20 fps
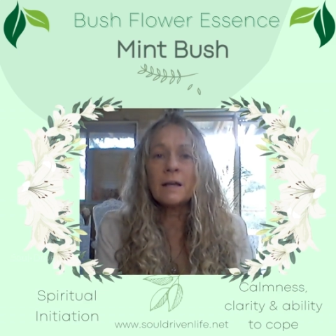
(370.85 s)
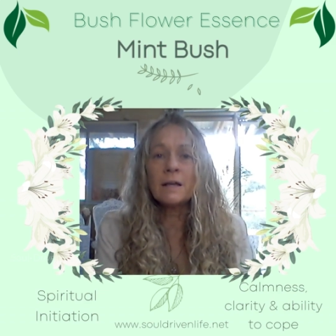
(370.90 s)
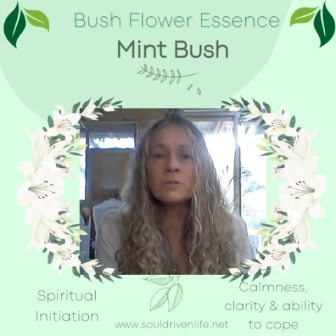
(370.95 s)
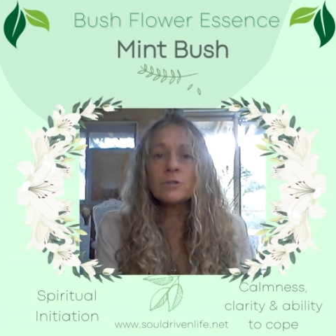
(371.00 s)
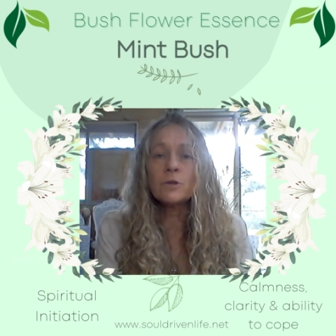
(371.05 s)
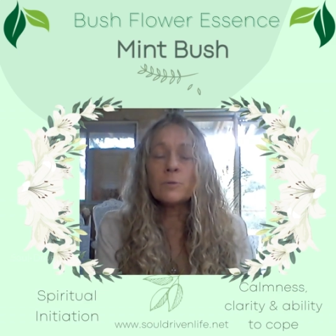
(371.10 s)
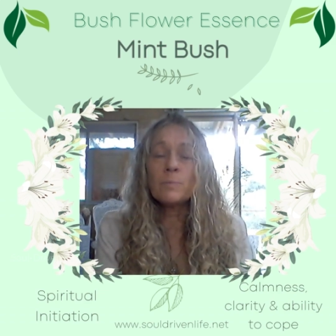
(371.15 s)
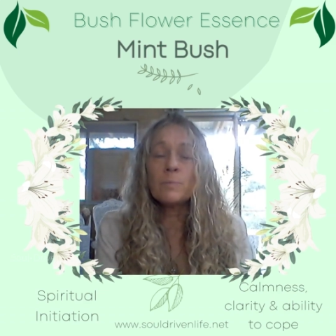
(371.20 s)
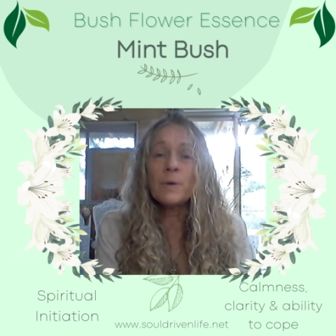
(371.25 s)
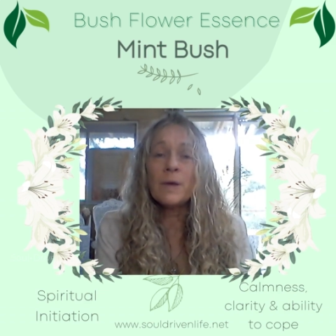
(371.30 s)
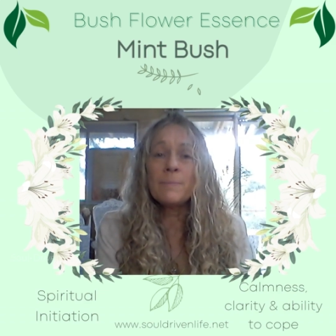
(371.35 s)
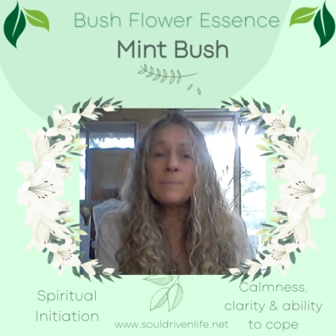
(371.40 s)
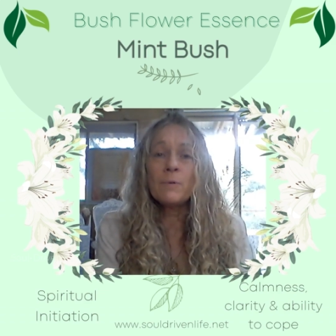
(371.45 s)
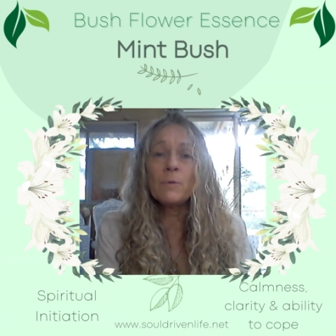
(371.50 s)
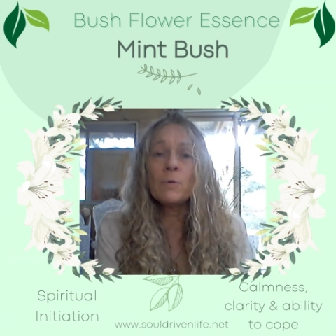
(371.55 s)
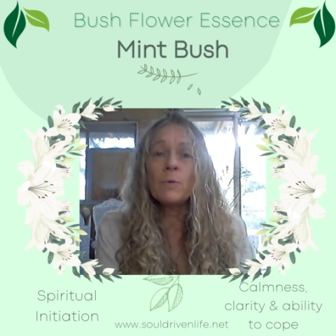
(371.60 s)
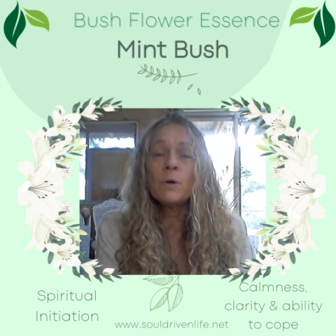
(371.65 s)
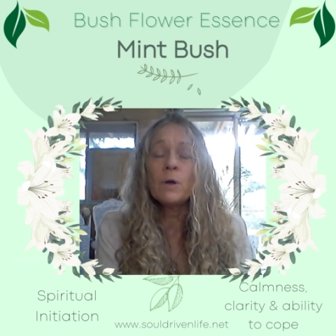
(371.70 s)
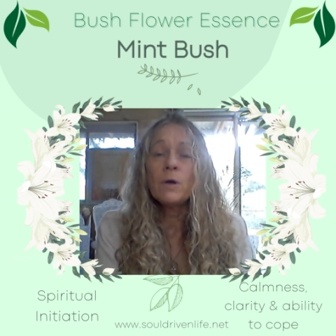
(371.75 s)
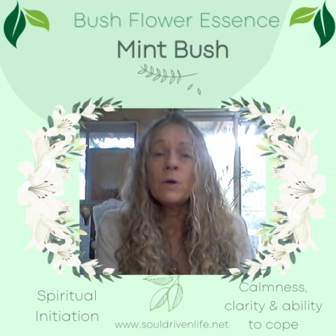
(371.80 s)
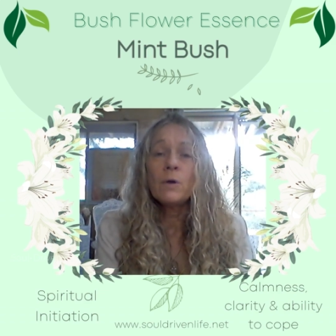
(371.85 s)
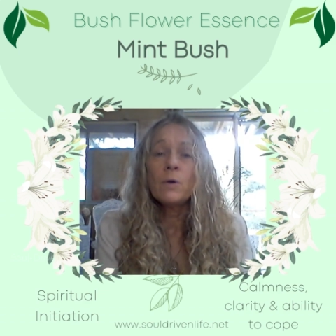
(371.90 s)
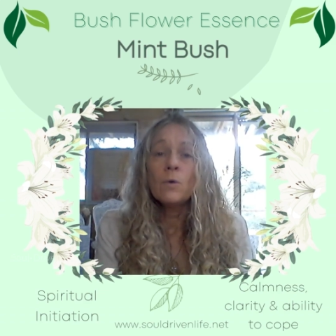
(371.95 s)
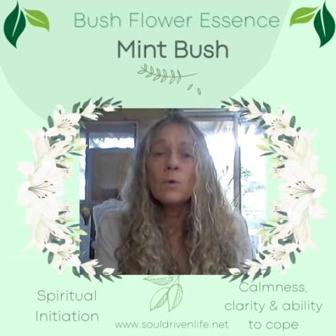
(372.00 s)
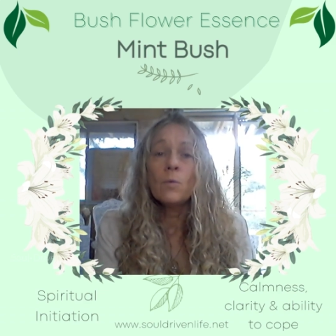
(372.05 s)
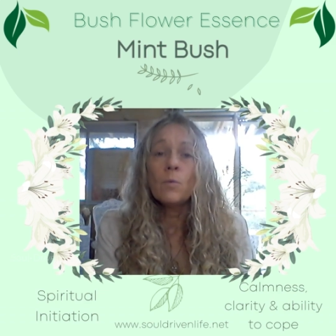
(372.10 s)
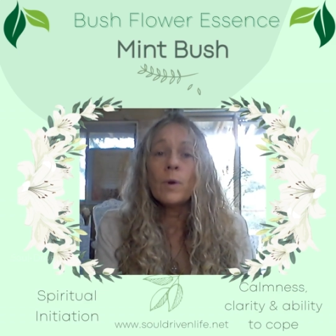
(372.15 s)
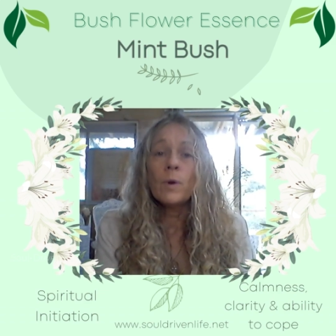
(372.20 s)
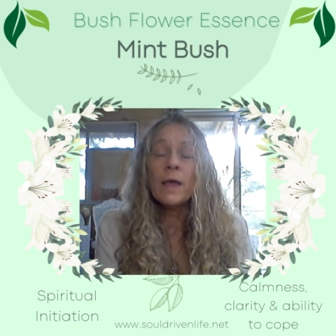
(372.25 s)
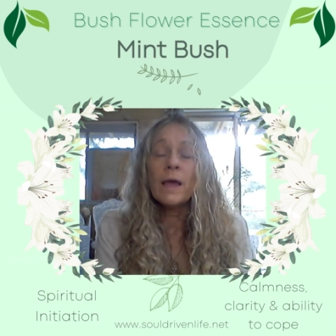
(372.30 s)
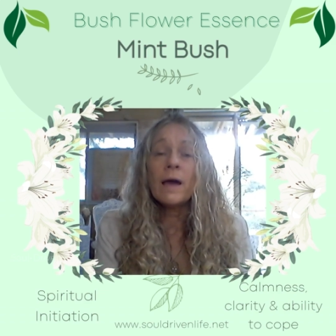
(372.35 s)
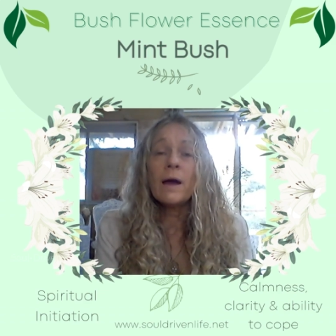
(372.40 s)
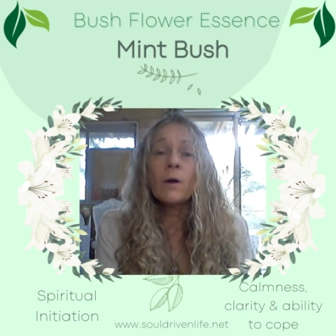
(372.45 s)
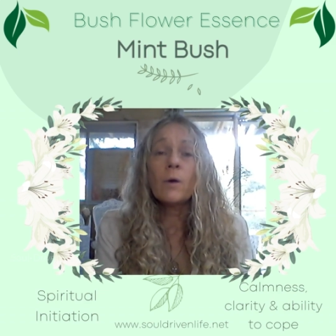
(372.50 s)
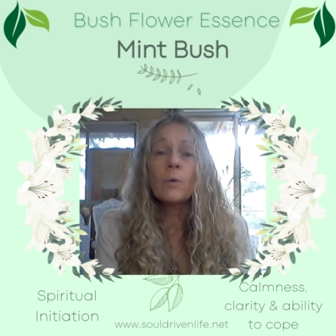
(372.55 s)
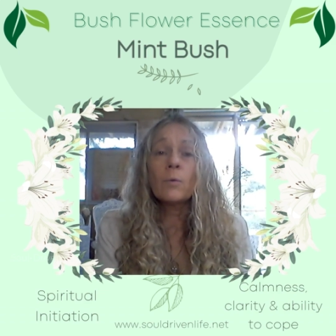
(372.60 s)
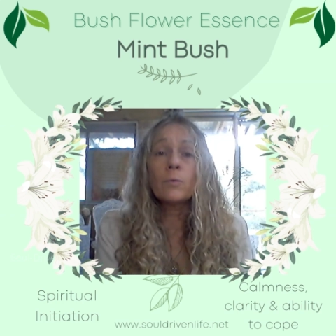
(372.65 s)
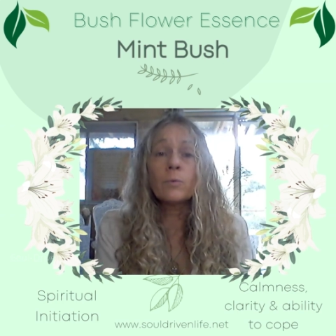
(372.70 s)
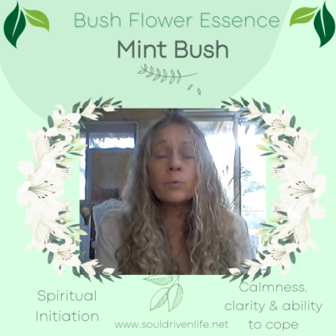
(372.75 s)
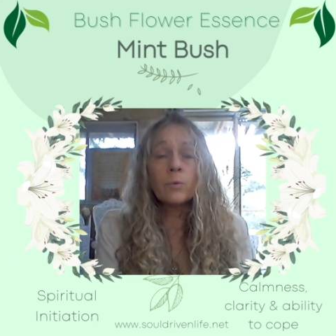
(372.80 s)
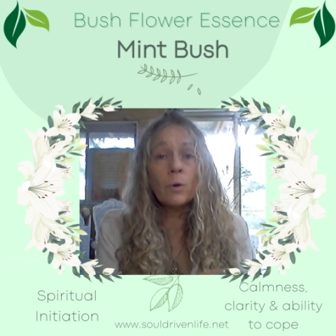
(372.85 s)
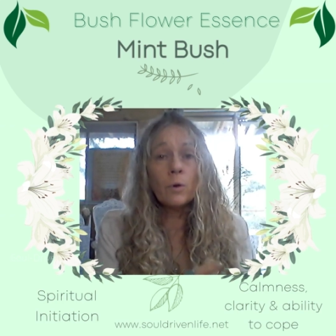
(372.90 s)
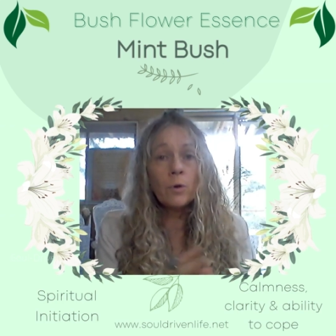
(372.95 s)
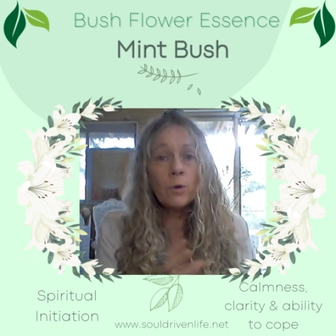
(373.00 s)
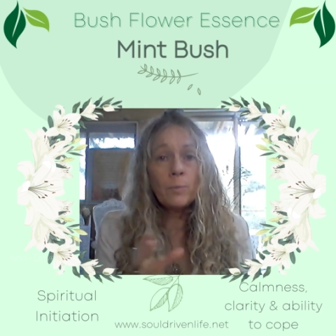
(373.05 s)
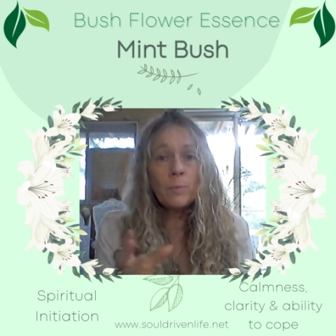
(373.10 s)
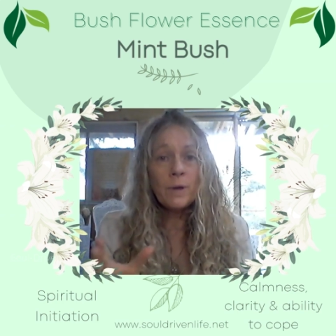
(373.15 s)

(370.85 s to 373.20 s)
And so we outgrow